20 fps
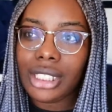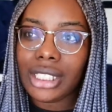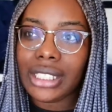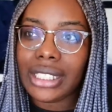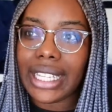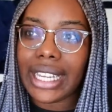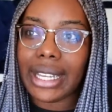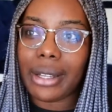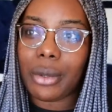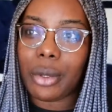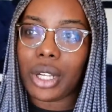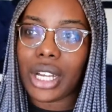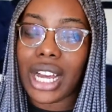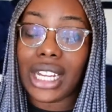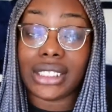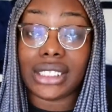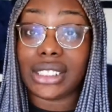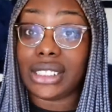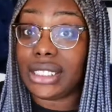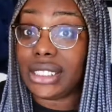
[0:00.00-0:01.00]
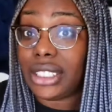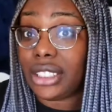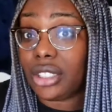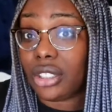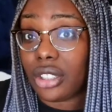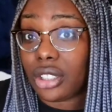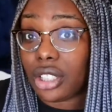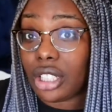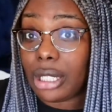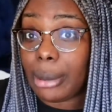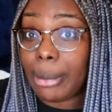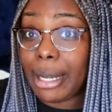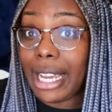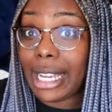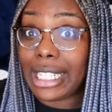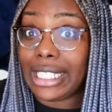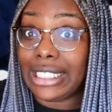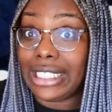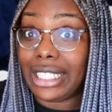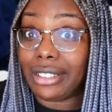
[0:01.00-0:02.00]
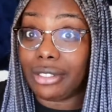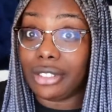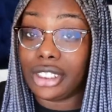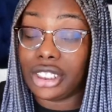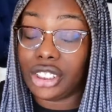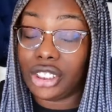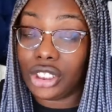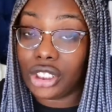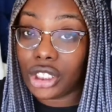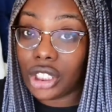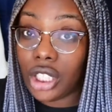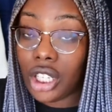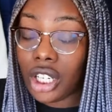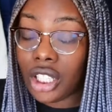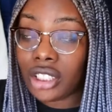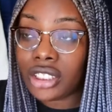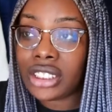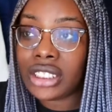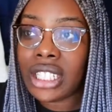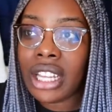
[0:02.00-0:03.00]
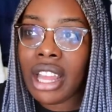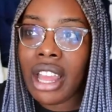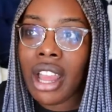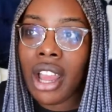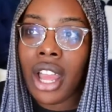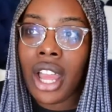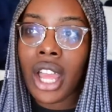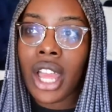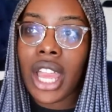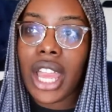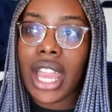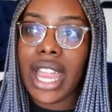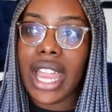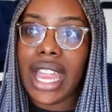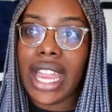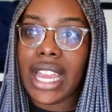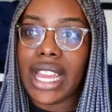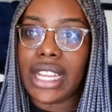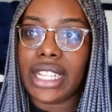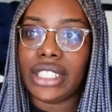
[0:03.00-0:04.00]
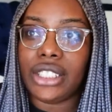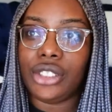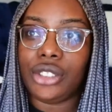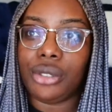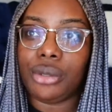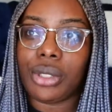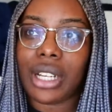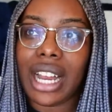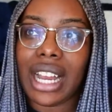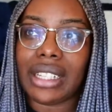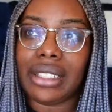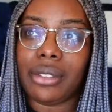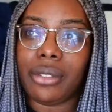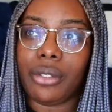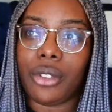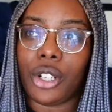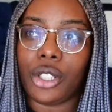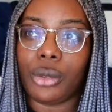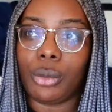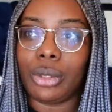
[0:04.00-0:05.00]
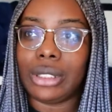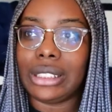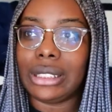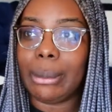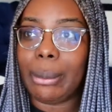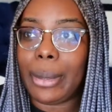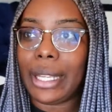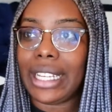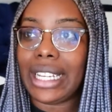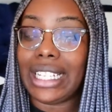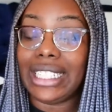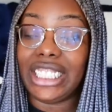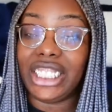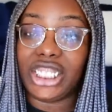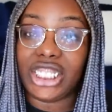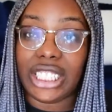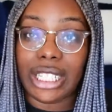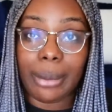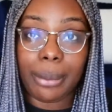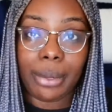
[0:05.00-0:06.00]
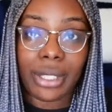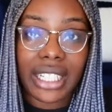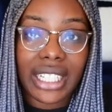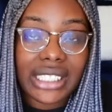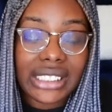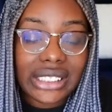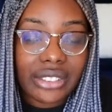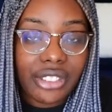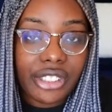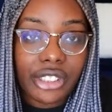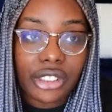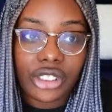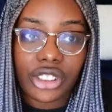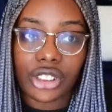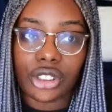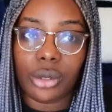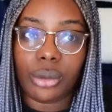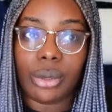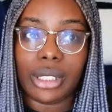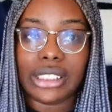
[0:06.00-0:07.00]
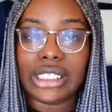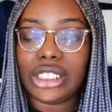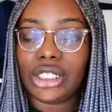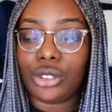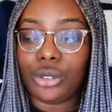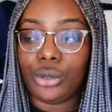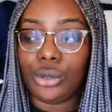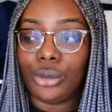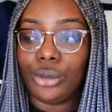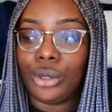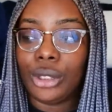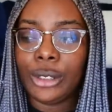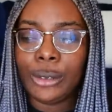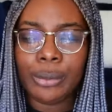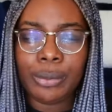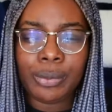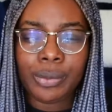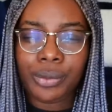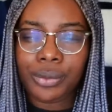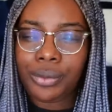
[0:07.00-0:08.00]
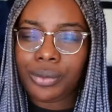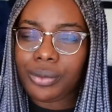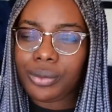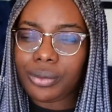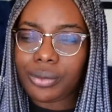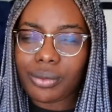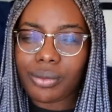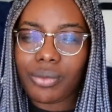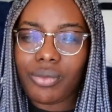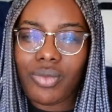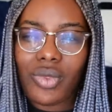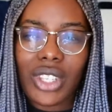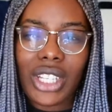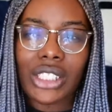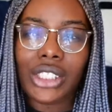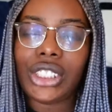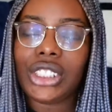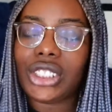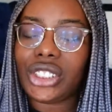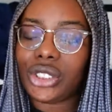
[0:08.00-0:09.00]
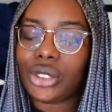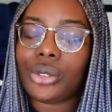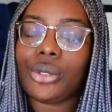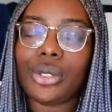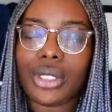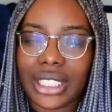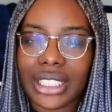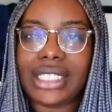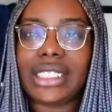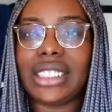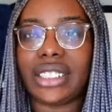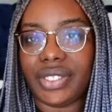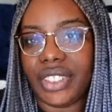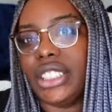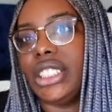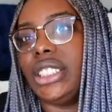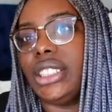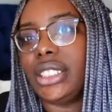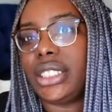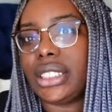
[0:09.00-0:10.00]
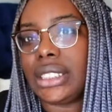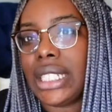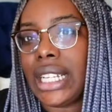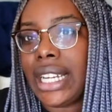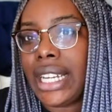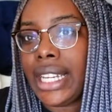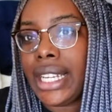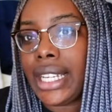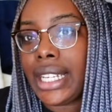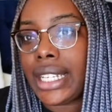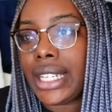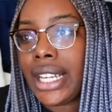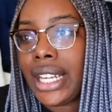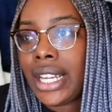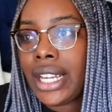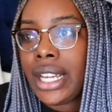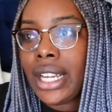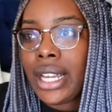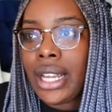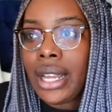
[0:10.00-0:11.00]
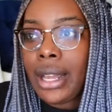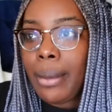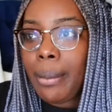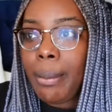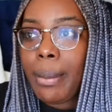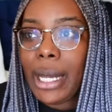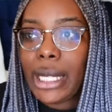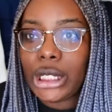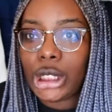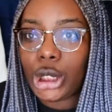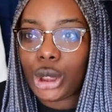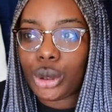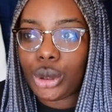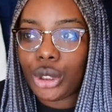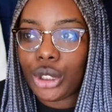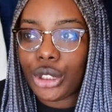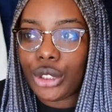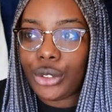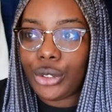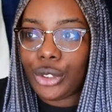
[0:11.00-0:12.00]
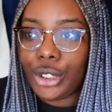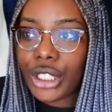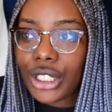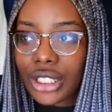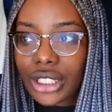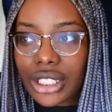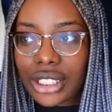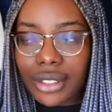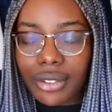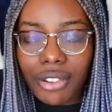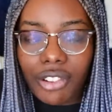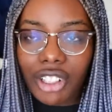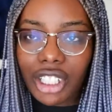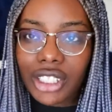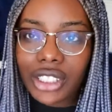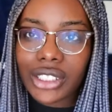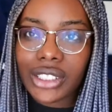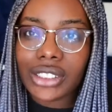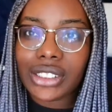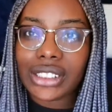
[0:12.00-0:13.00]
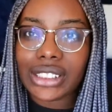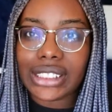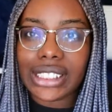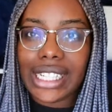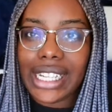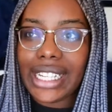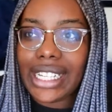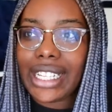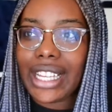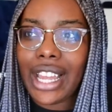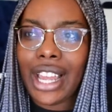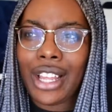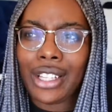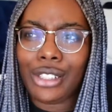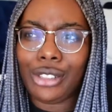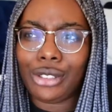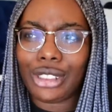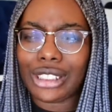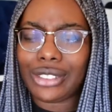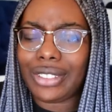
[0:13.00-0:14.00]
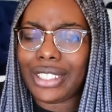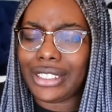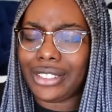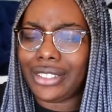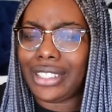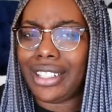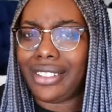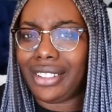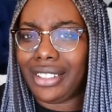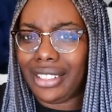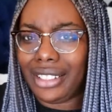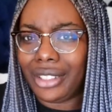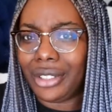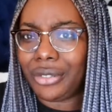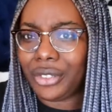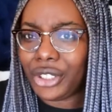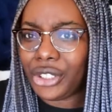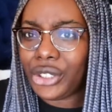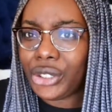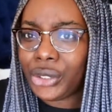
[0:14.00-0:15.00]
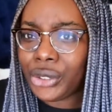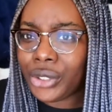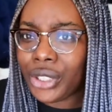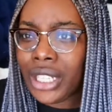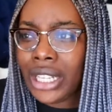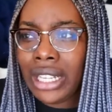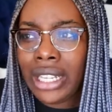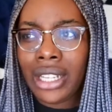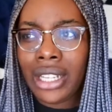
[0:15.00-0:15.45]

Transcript: they constantly say they're going to call you back and they never return your calls, and you kind of are the one to make, initiate plans first, you're the one to just do things first, like make sure they're good first, like you just feel like they're not there for you,